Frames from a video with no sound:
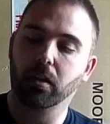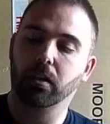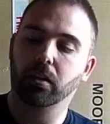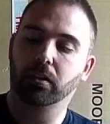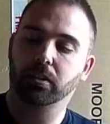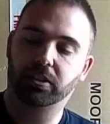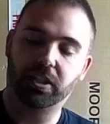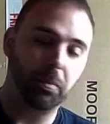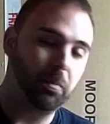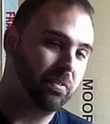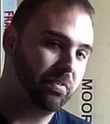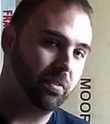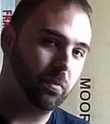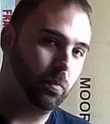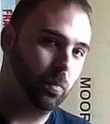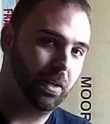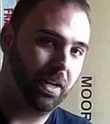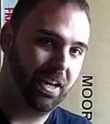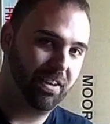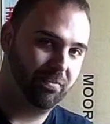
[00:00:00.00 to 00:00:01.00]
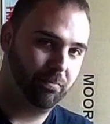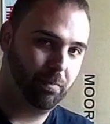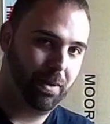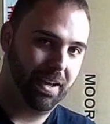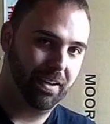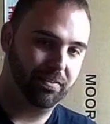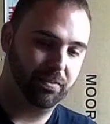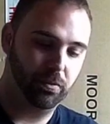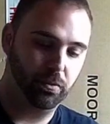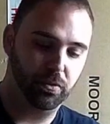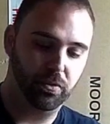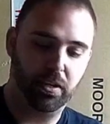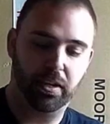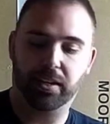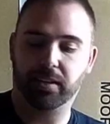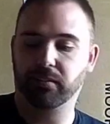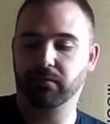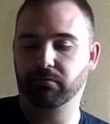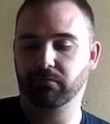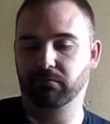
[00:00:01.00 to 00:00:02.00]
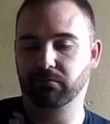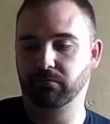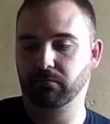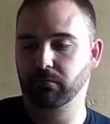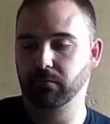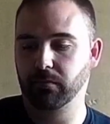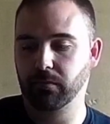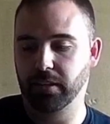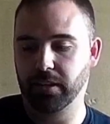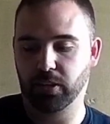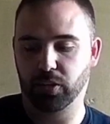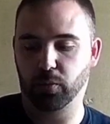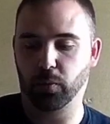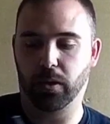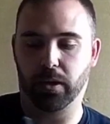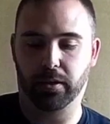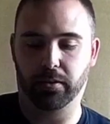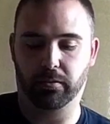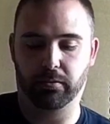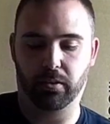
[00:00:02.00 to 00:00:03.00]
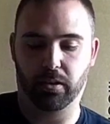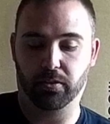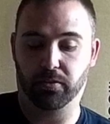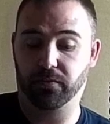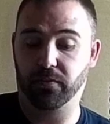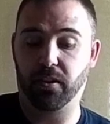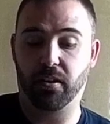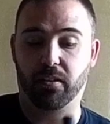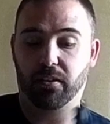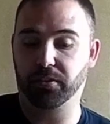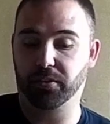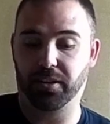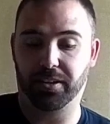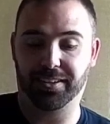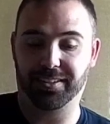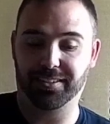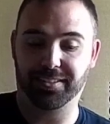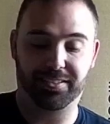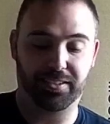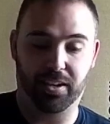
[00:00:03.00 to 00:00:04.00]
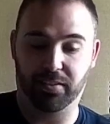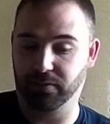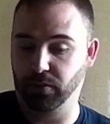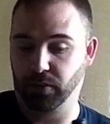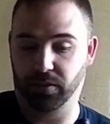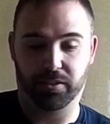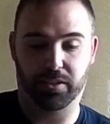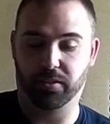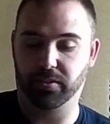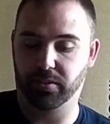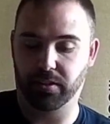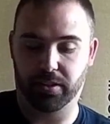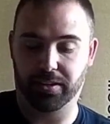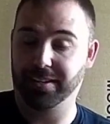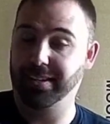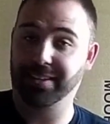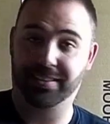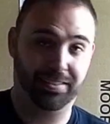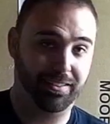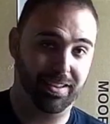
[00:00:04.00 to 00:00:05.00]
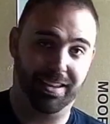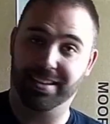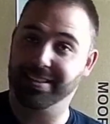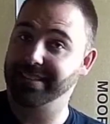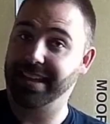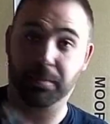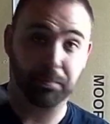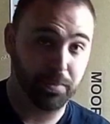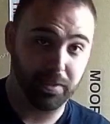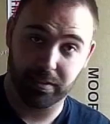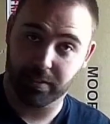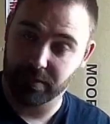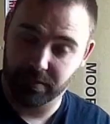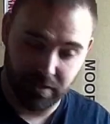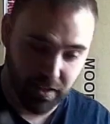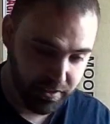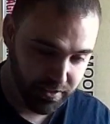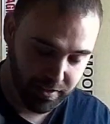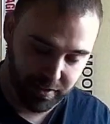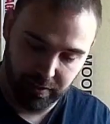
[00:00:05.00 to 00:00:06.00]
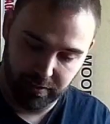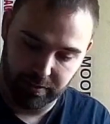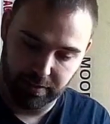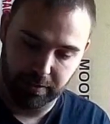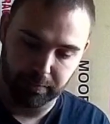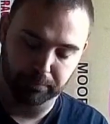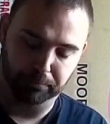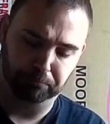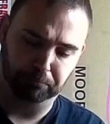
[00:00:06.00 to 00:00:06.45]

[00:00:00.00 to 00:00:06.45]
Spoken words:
Some of them will have baffles in. This one, as far as I can see, I've looked inside it, it's empty, there's nothing in there.